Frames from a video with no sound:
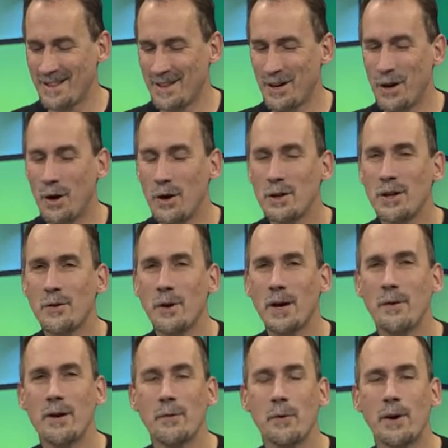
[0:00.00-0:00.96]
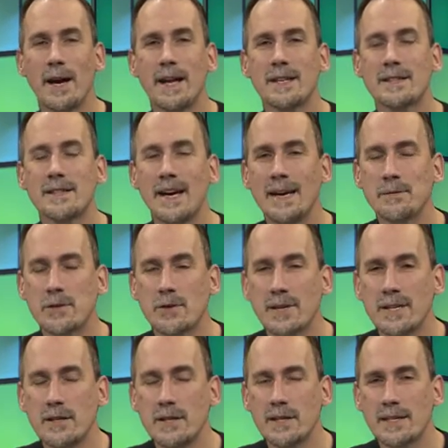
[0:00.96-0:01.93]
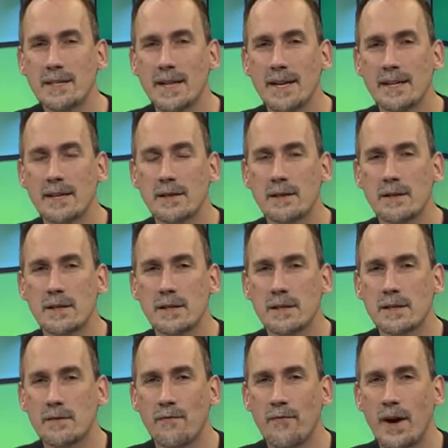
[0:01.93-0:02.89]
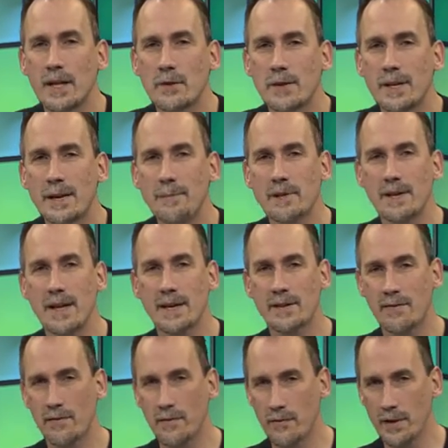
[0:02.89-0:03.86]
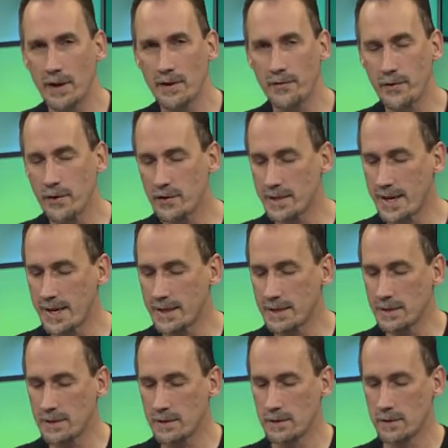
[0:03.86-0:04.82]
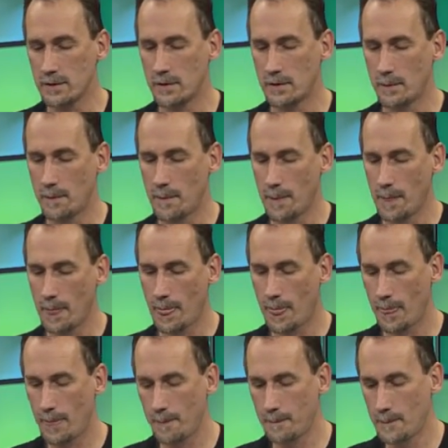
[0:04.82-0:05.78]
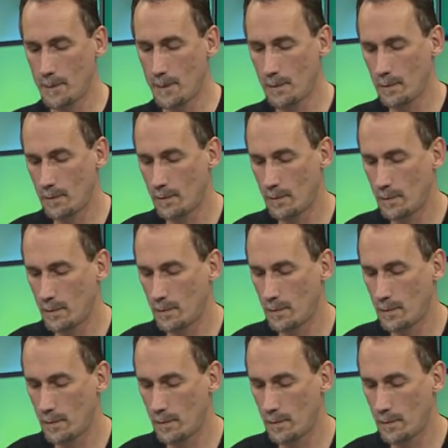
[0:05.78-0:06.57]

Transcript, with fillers: let, oh, no, let well, me we're out of time, so can you just yeah. like just follow it up in like a few okay. seconds? If there is a God,